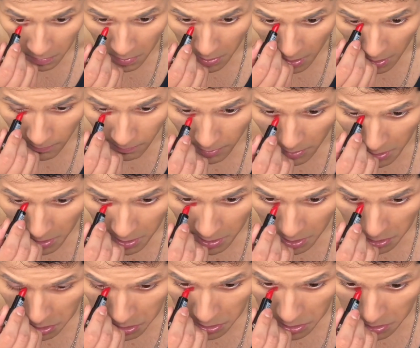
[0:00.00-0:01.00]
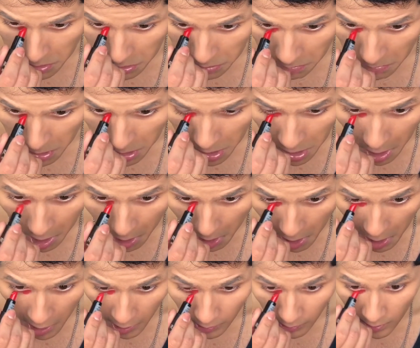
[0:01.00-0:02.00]
I put it underneath my
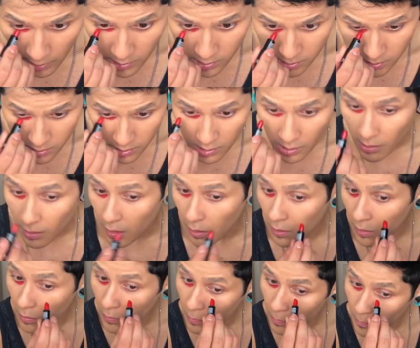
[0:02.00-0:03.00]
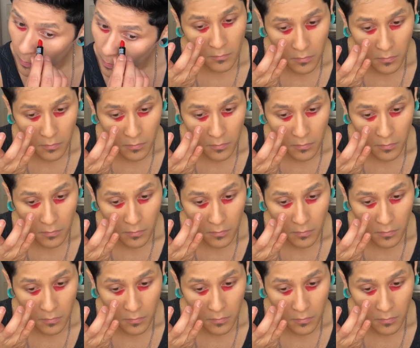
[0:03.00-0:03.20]
eye like so.